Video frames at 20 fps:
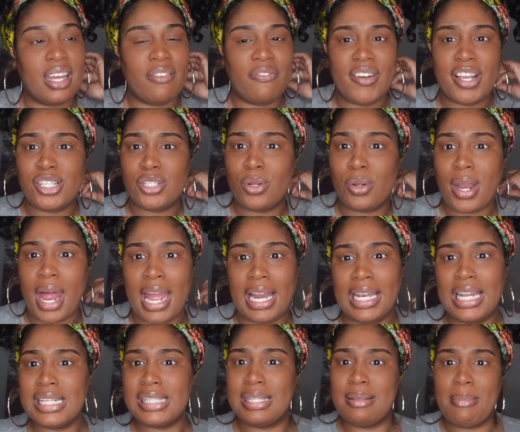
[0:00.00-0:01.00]
confessional like,
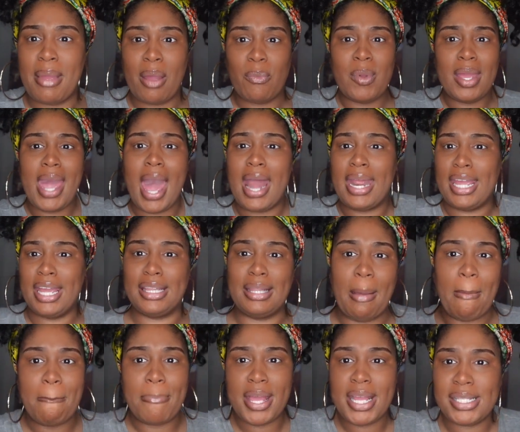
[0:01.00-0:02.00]
listen, man, we gotta get
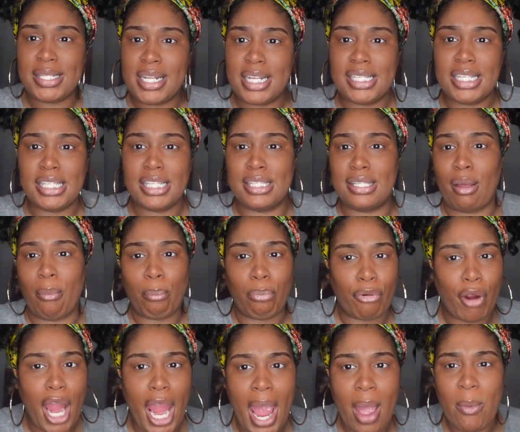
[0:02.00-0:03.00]
the business. This is a
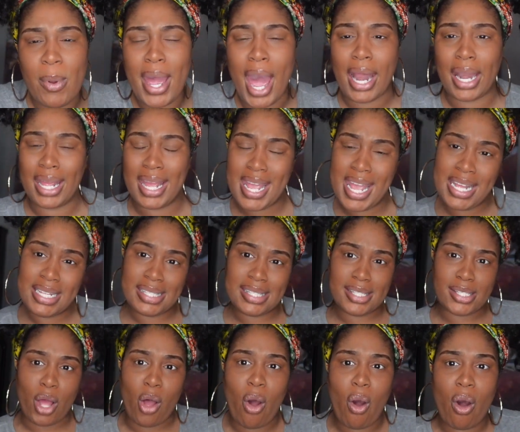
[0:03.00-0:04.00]
brand. We got a hit
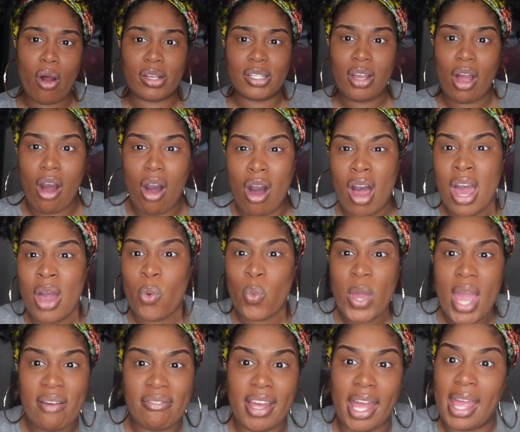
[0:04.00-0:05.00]
song, y'all. We
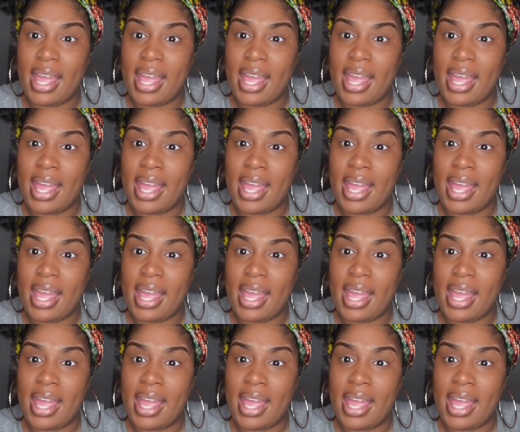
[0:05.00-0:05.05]
have a